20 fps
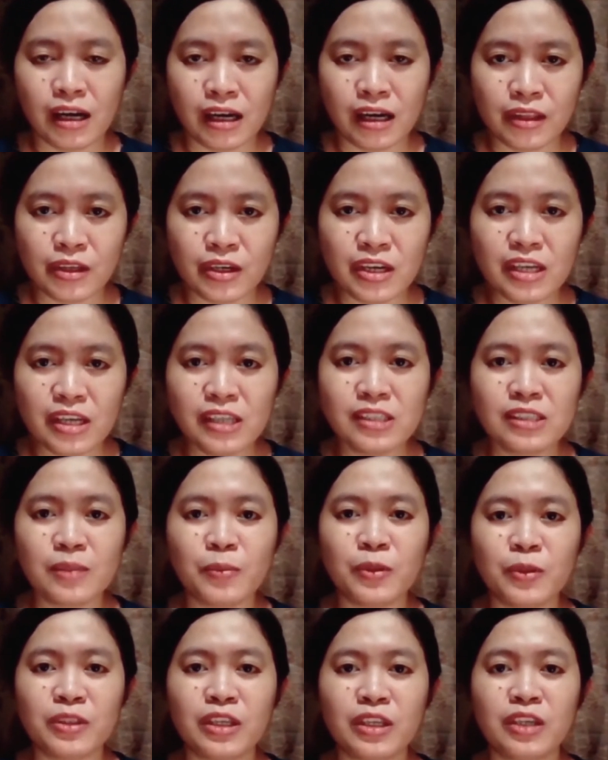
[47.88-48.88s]
there is a
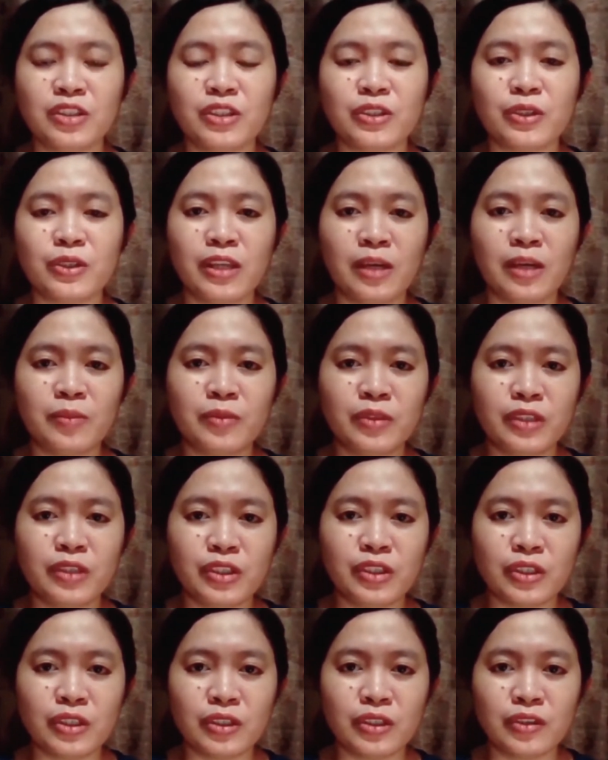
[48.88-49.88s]
potential
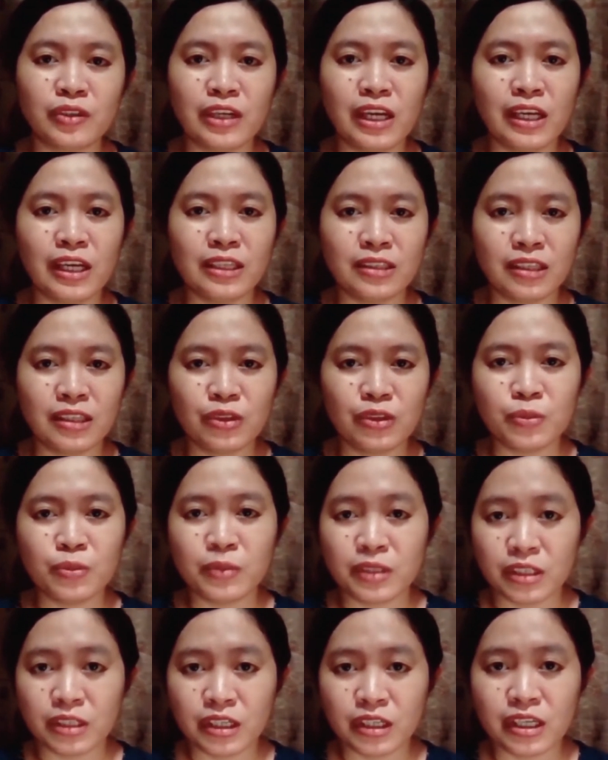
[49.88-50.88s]
collaboration related to
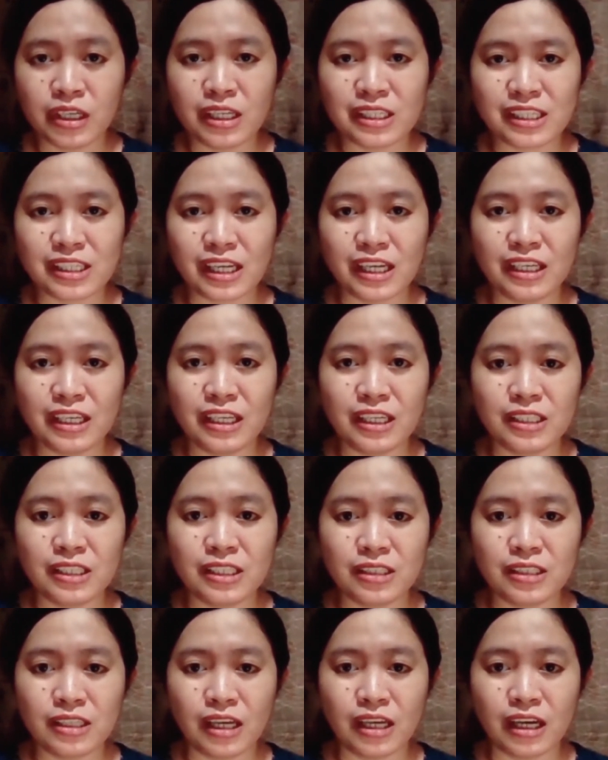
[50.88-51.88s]
material
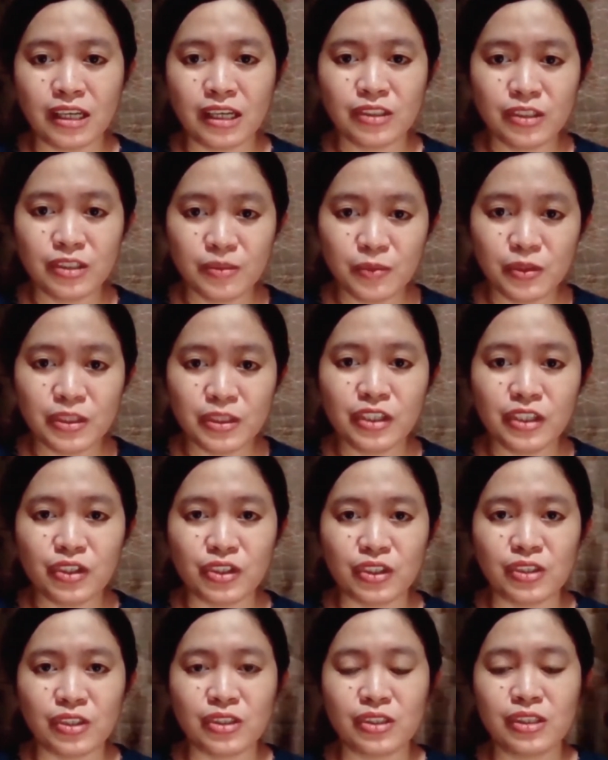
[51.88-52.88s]
science
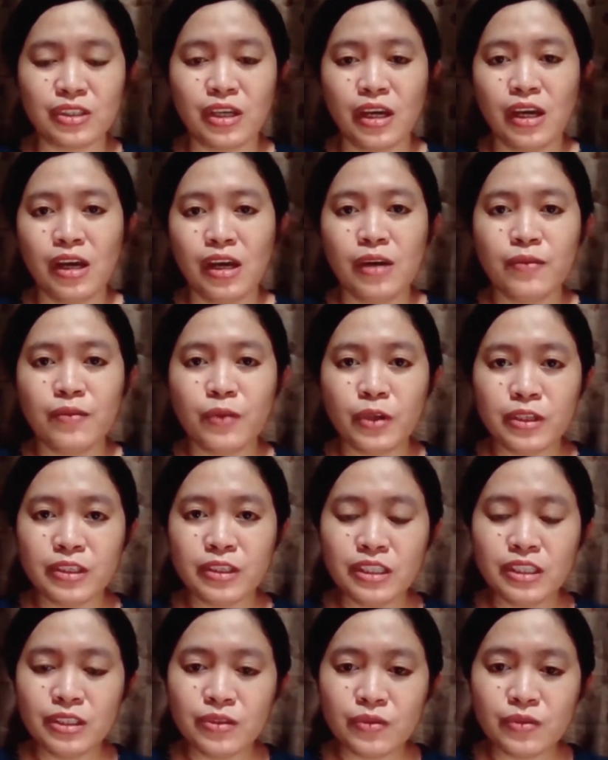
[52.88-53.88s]
simulations. For
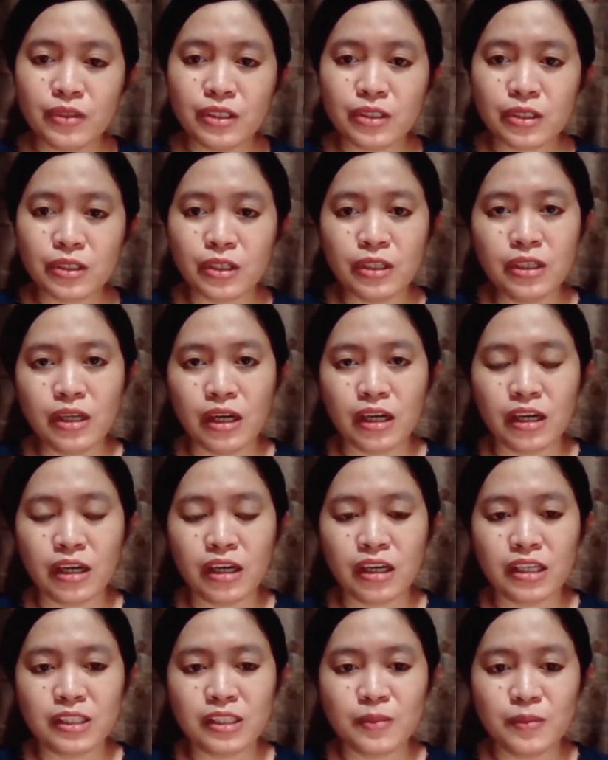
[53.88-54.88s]
this reason,
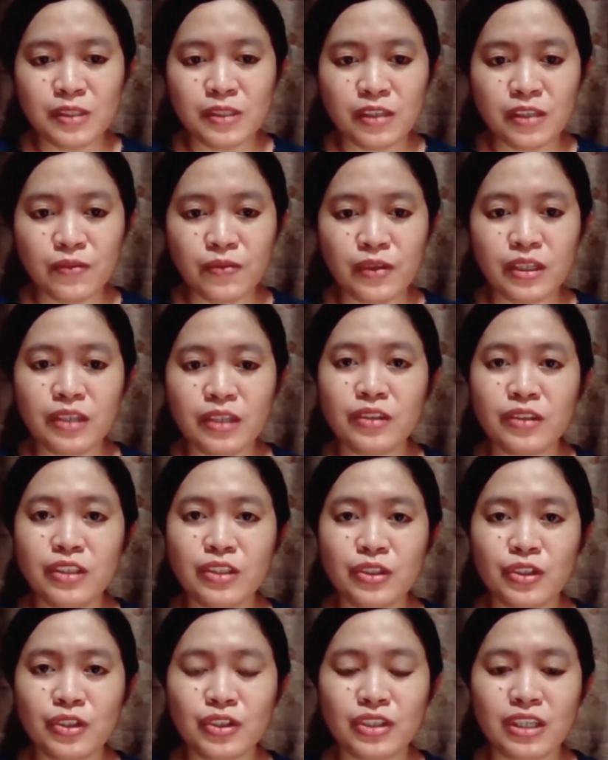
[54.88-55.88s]
specific
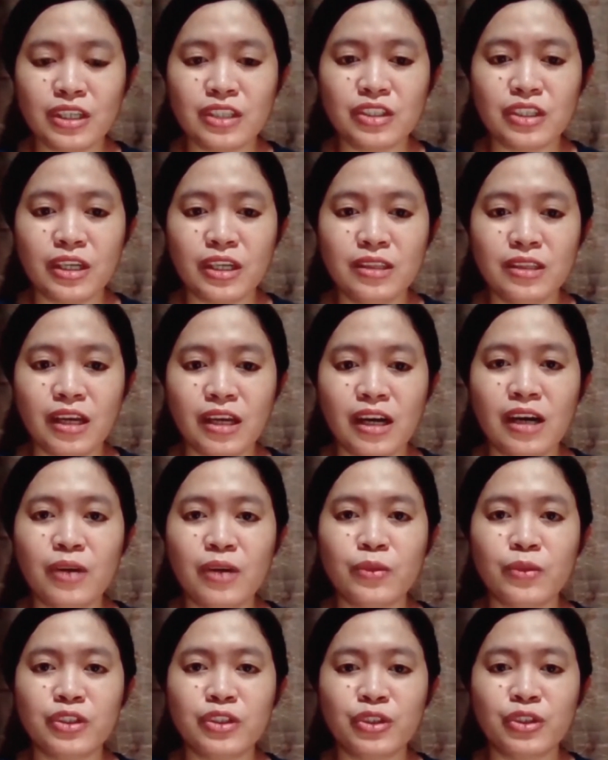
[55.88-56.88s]
research
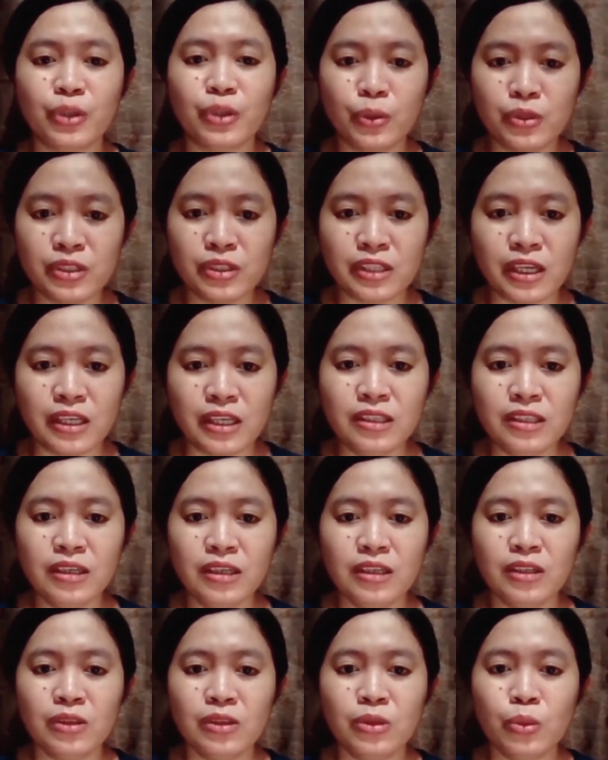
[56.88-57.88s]
agenda were chosen
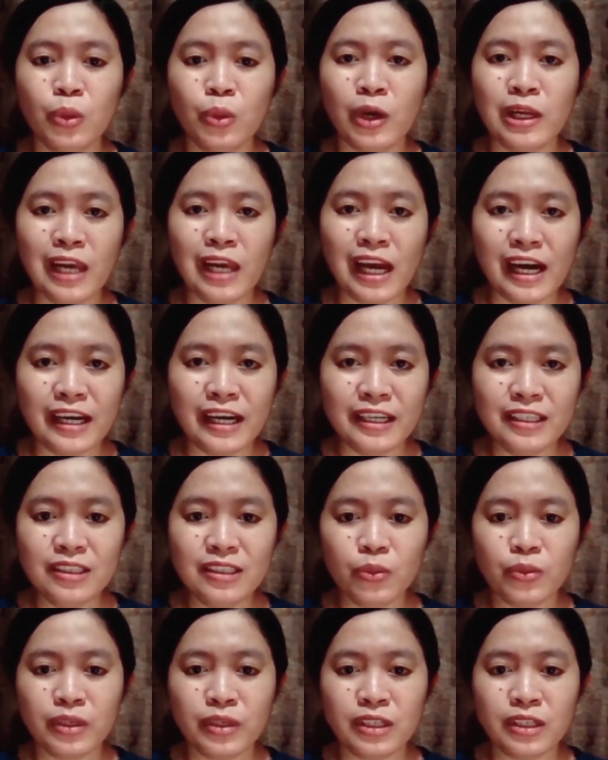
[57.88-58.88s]
to
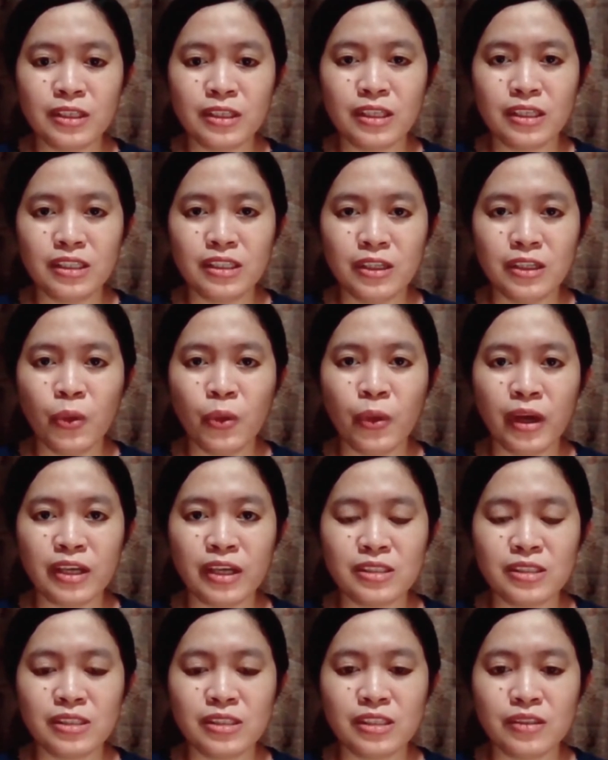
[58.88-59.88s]
align with the
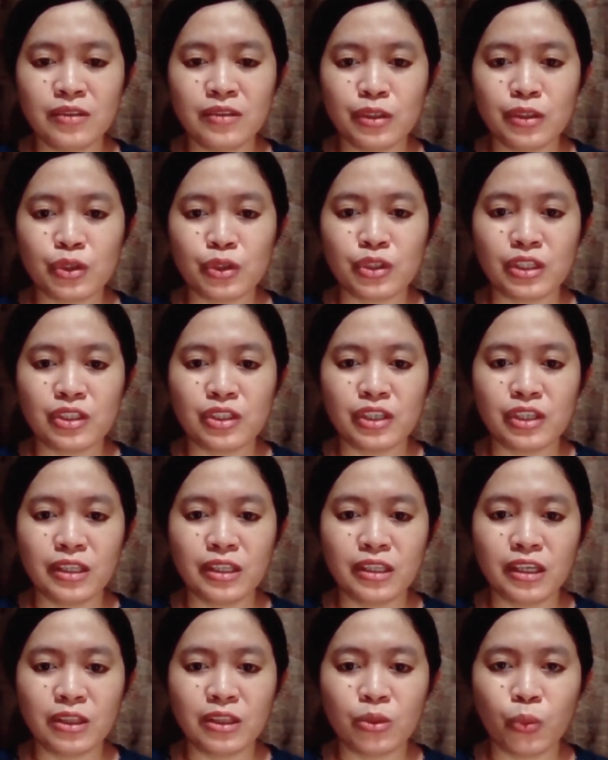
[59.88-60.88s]
DOST Research
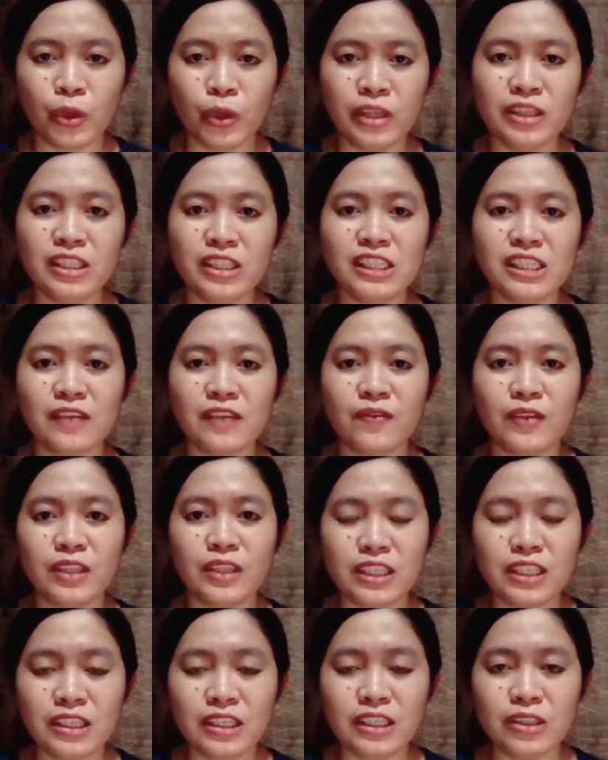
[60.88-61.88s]
Agenda
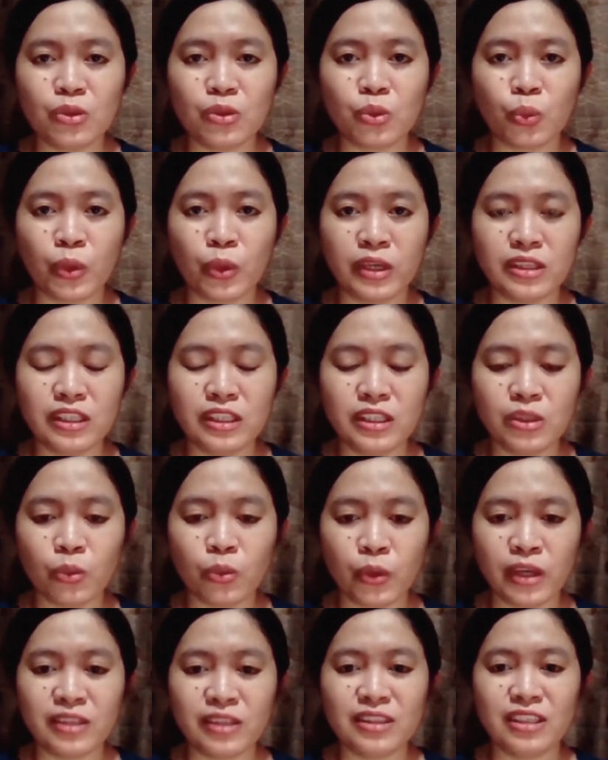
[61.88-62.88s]
2017 to
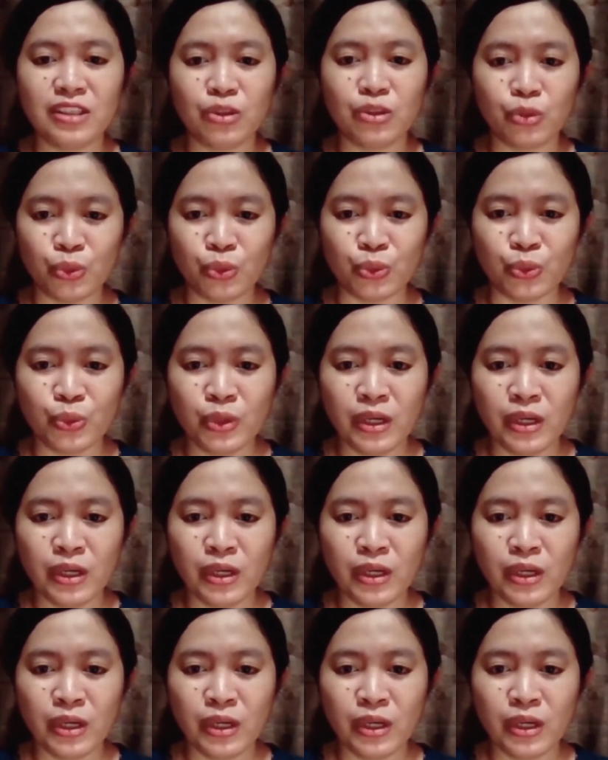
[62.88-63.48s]
2022.